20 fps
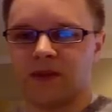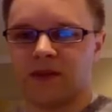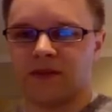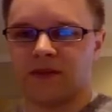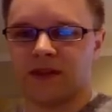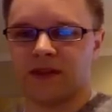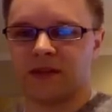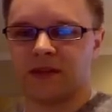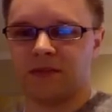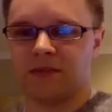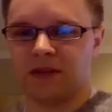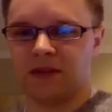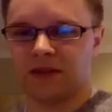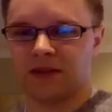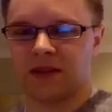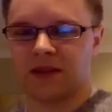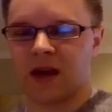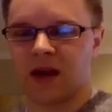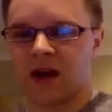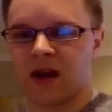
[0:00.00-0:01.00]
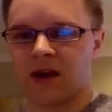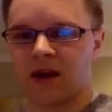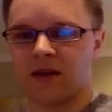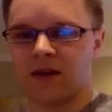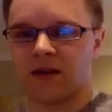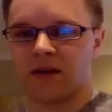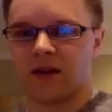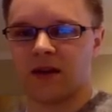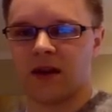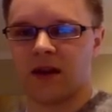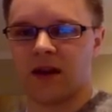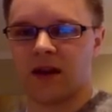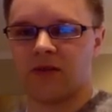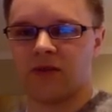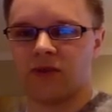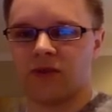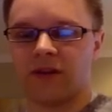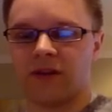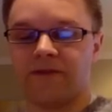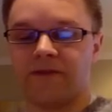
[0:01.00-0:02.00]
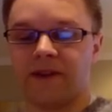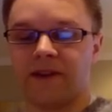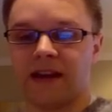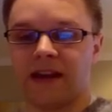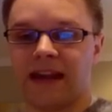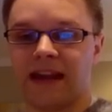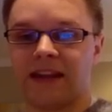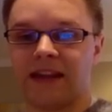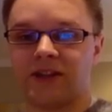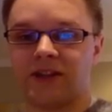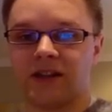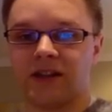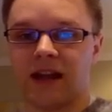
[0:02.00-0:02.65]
This means that a Redfin agent